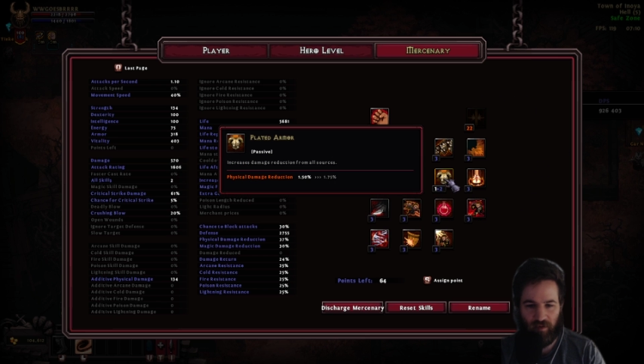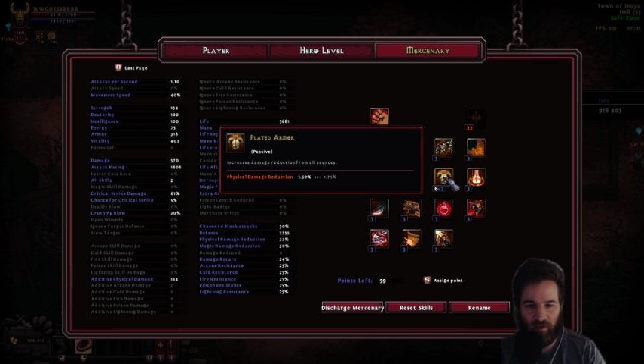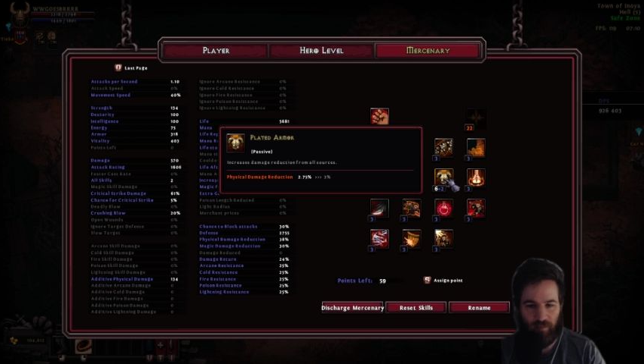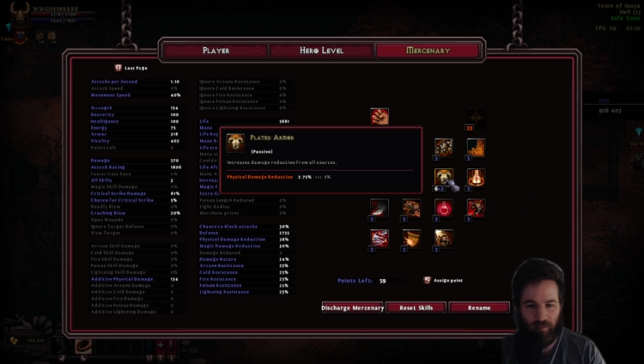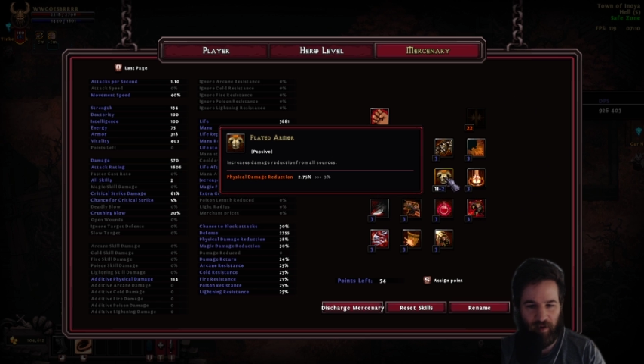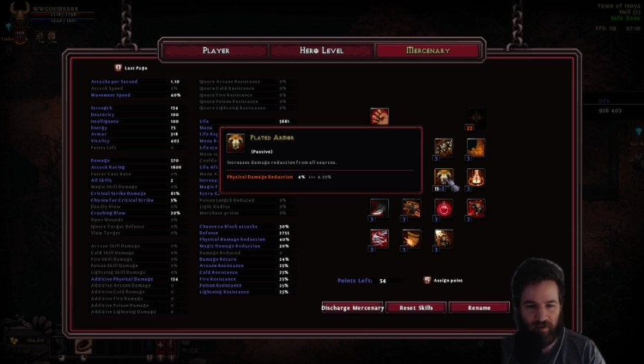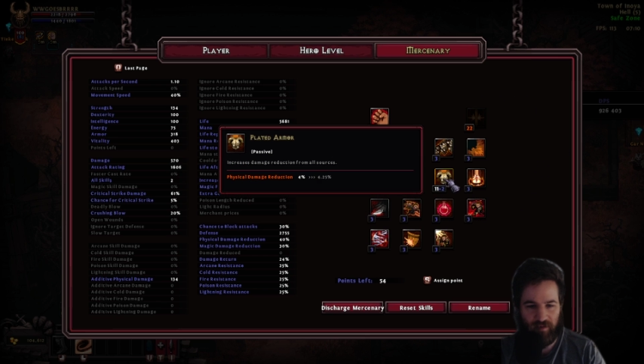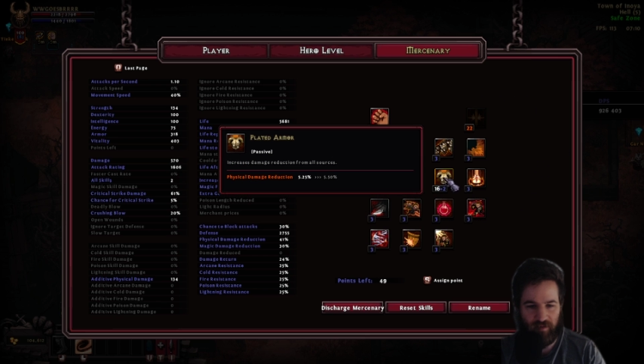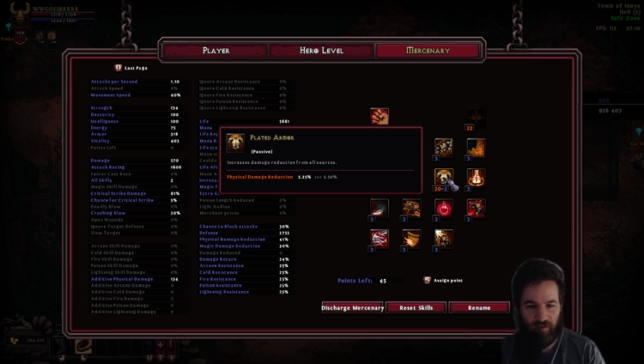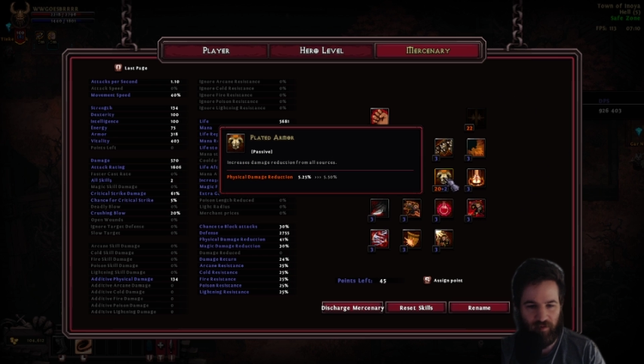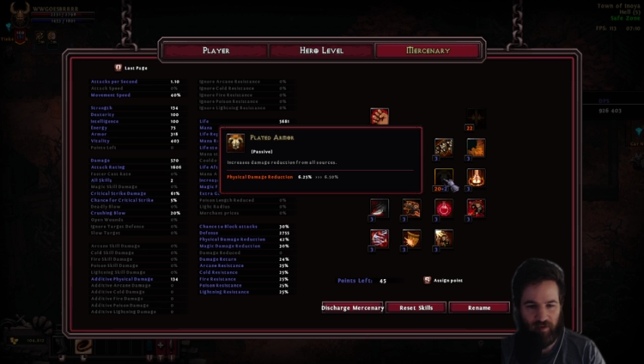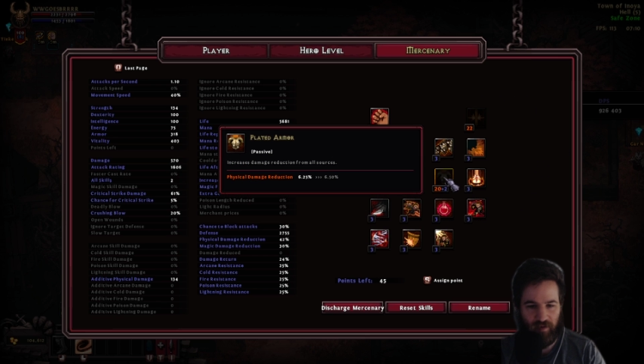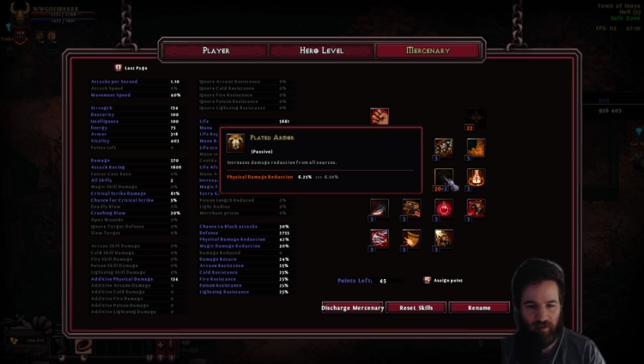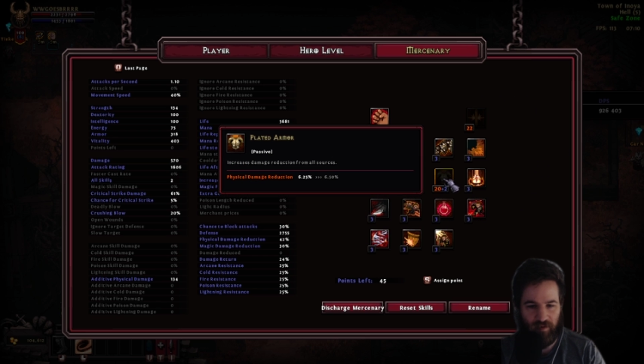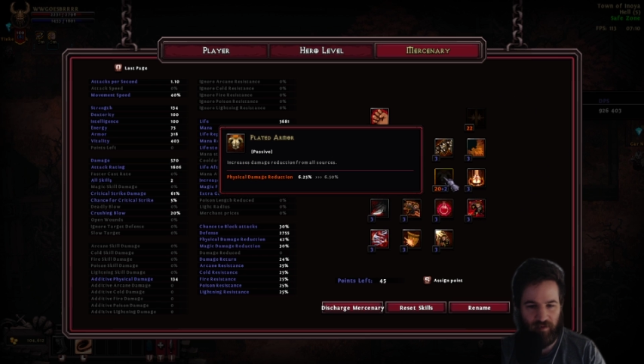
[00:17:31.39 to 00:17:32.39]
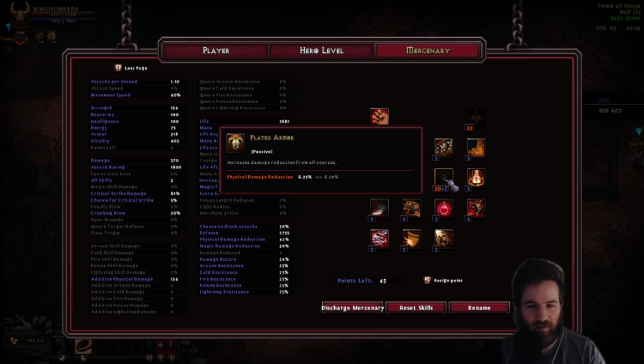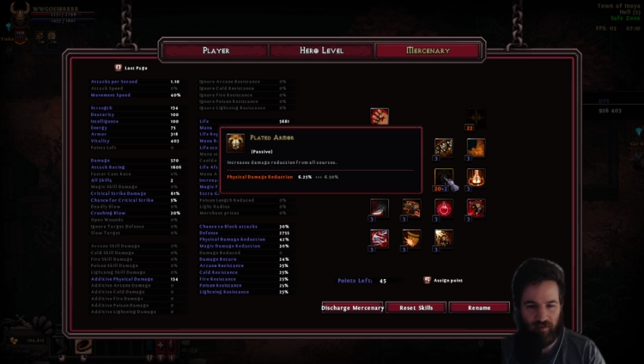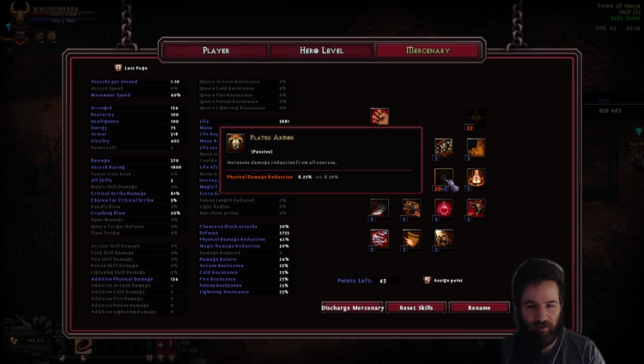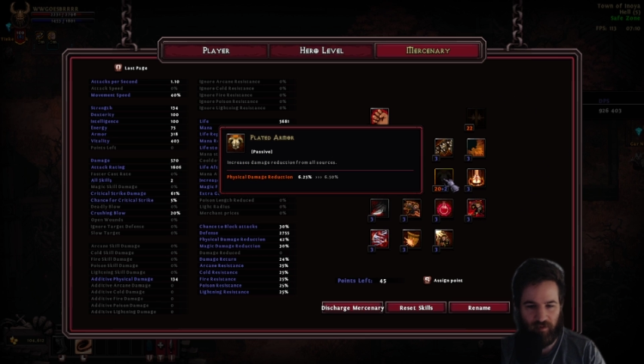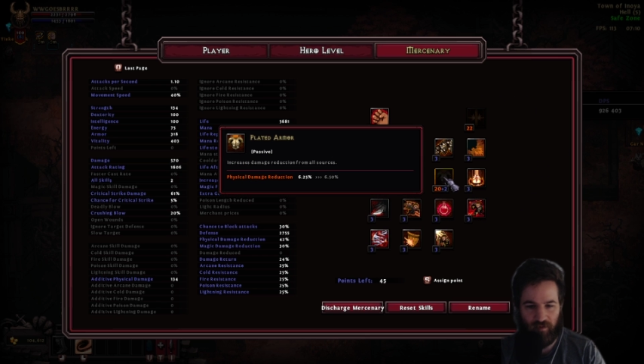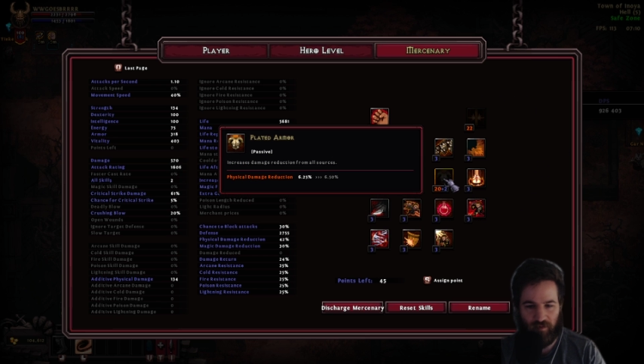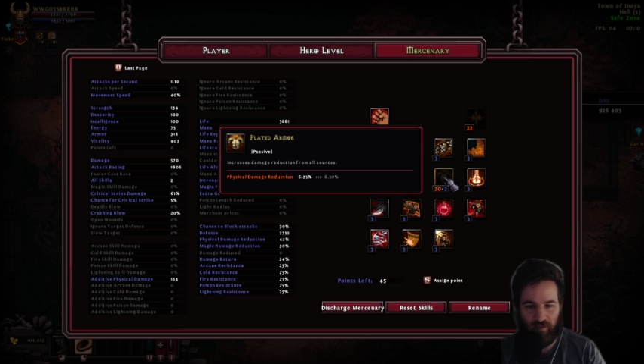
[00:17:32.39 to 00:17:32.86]
Max out
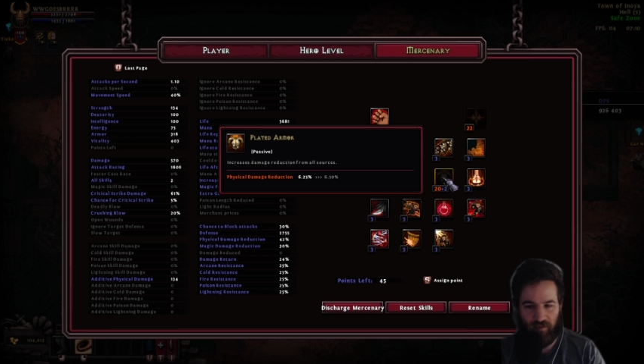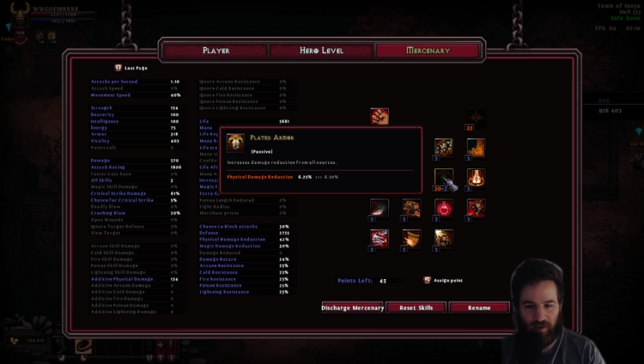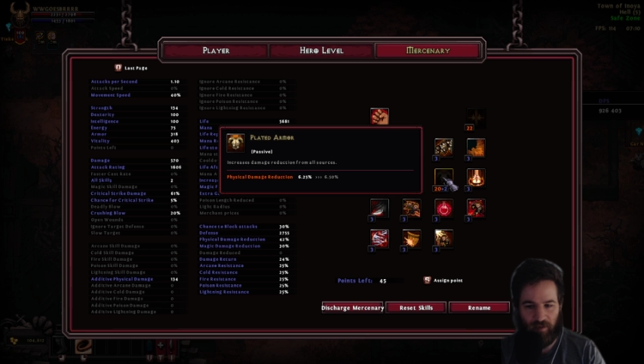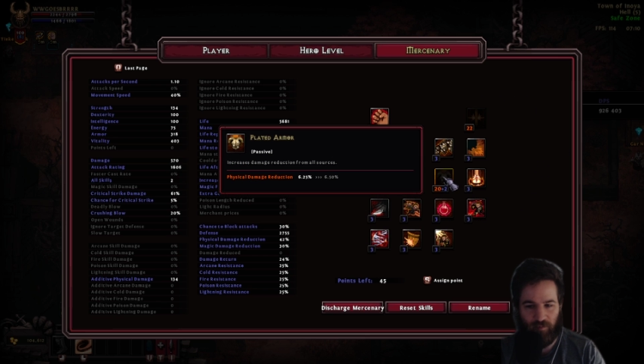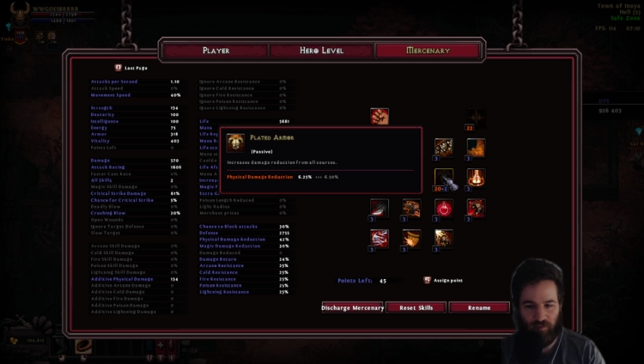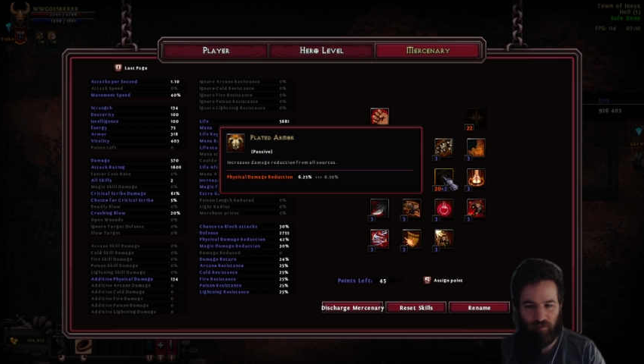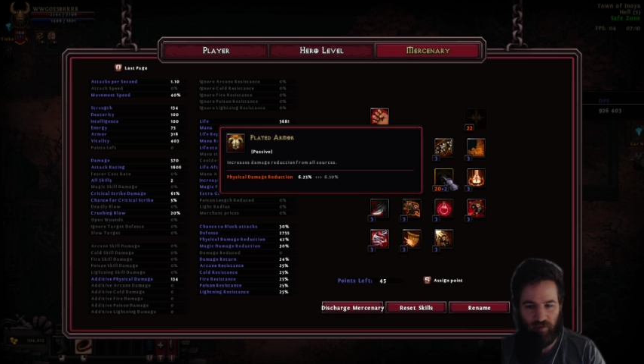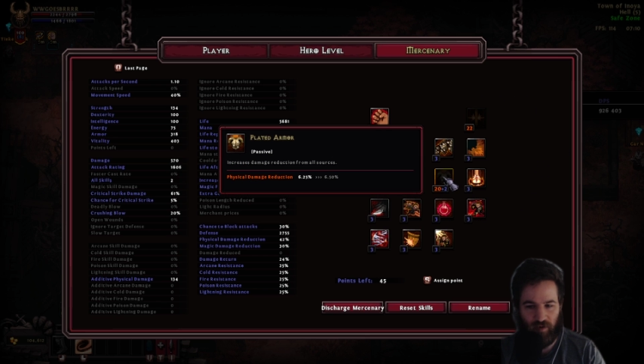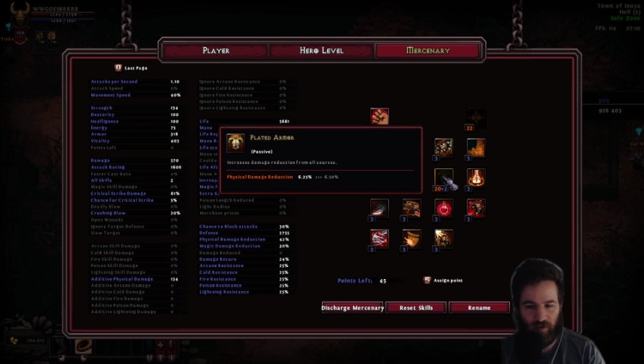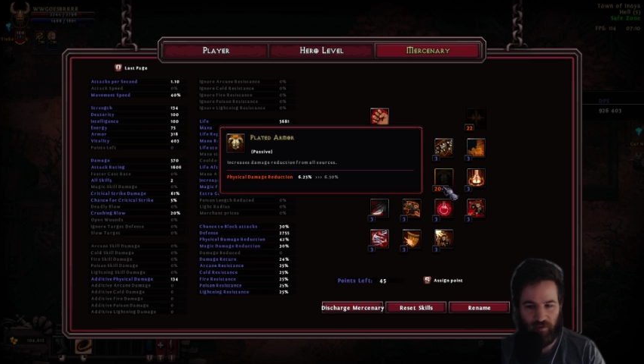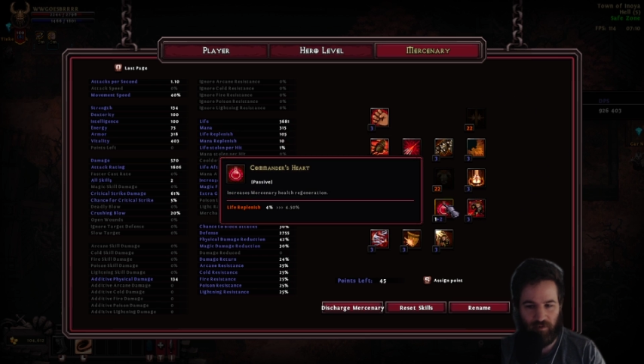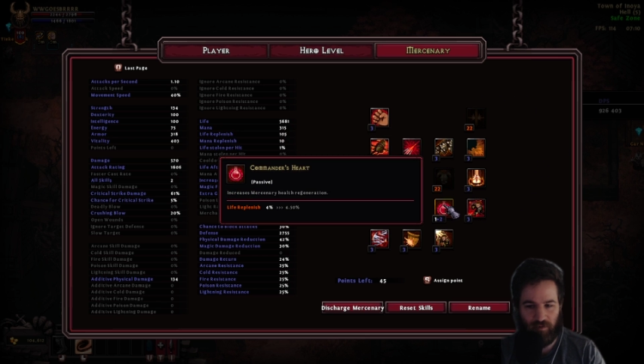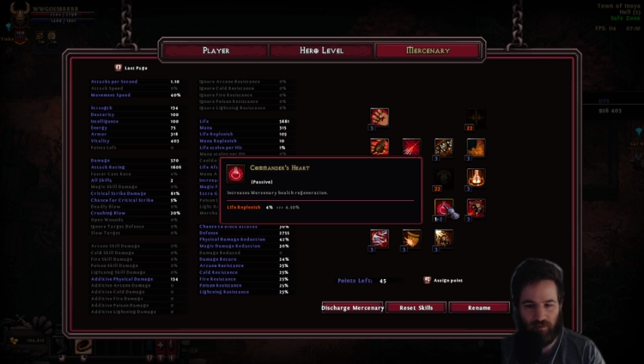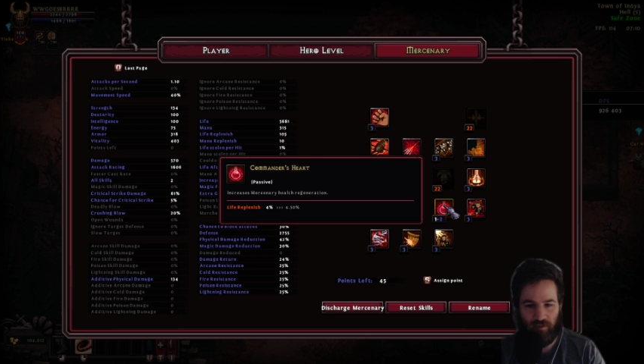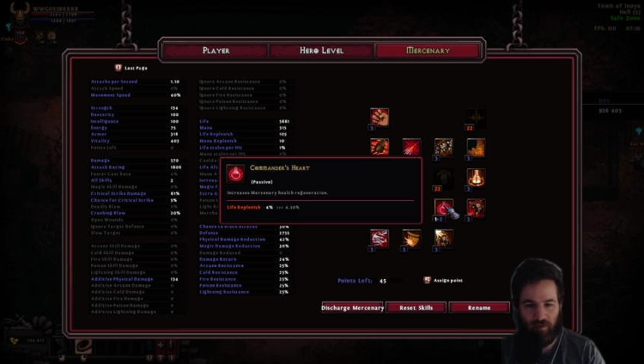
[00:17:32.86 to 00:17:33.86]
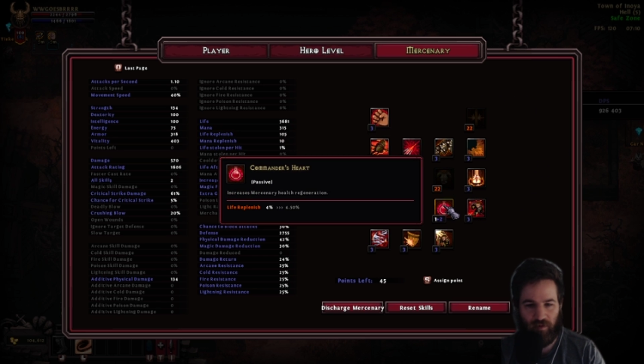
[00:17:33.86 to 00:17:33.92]
his damage reduction.